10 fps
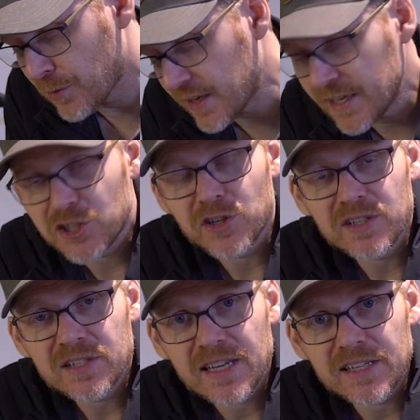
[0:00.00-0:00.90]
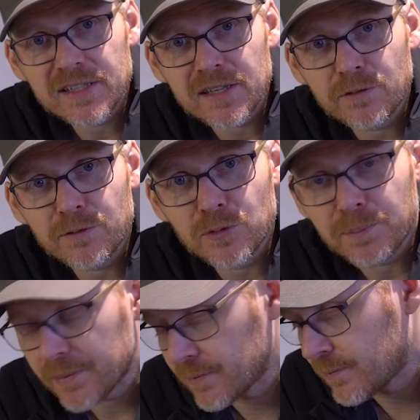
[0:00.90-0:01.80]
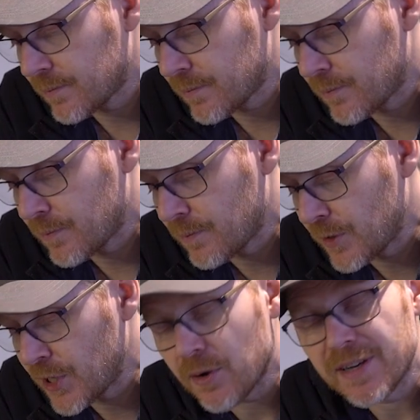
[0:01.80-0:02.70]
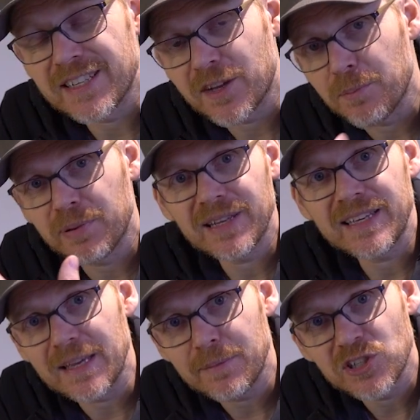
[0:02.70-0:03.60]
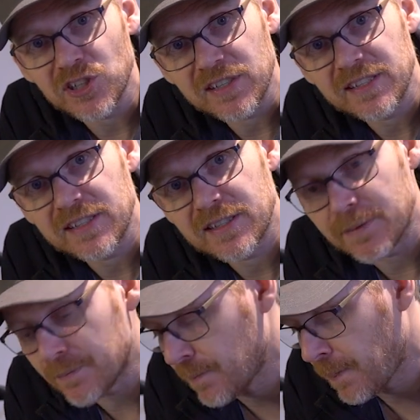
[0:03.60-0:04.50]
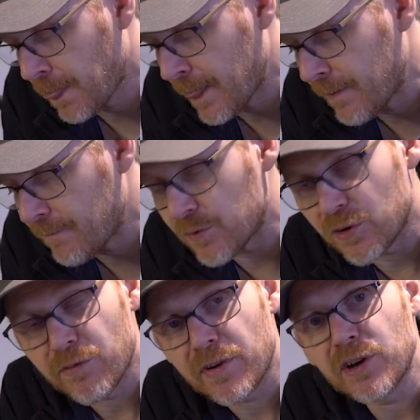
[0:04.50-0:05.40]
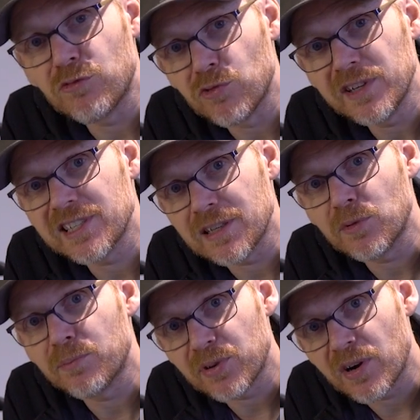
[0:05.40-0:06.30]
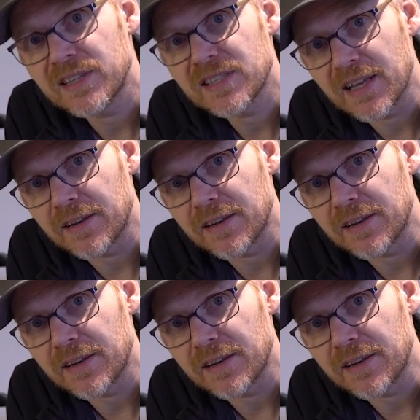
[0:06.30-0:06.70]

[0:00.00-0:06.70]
good thing is you can set yourself up, you know, as a complete imaging system for a very reasonable price